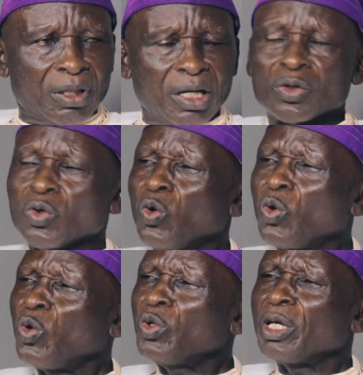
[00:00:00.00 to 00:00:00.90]
And
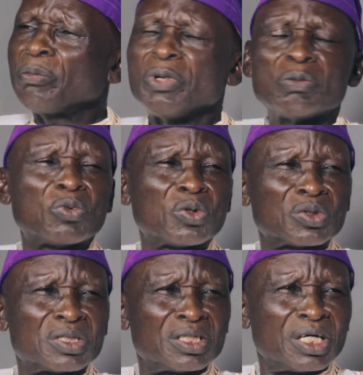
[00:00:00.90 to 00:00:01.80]
all the
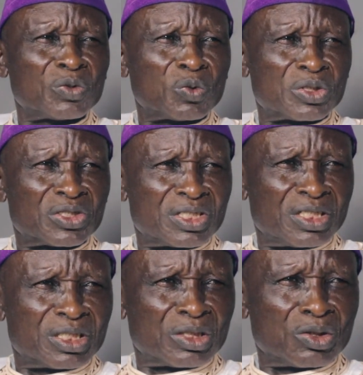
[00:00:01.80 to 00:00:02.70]
memo that was
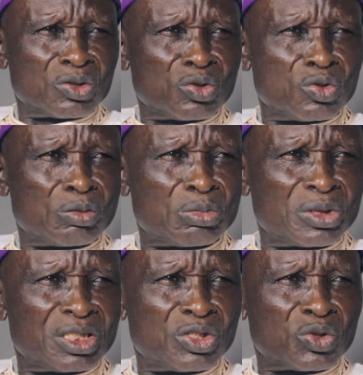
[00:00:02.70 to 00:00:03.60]
written,
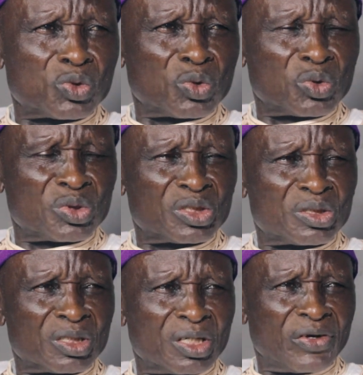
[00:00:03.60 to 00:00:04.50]
nobody told
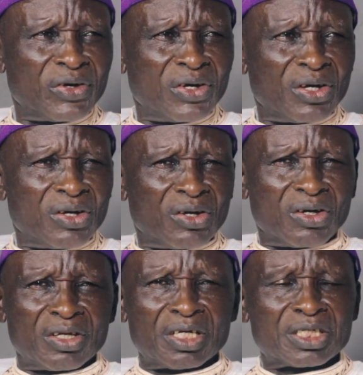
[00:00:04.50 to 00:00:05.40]

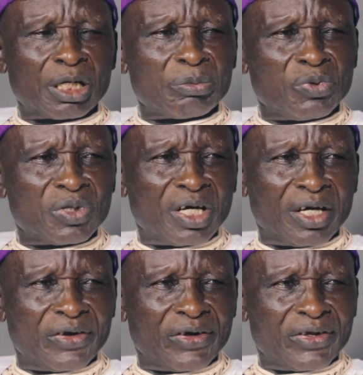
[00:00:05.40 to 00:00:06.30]
the
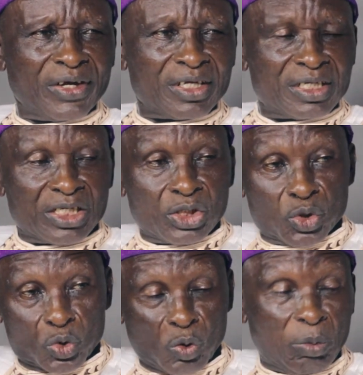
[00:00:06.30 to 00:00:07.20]
tribunal that he
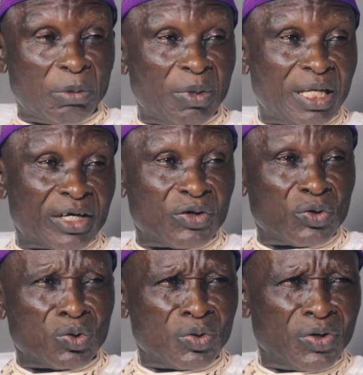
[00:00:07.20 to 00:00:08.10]
saw Baba Lakio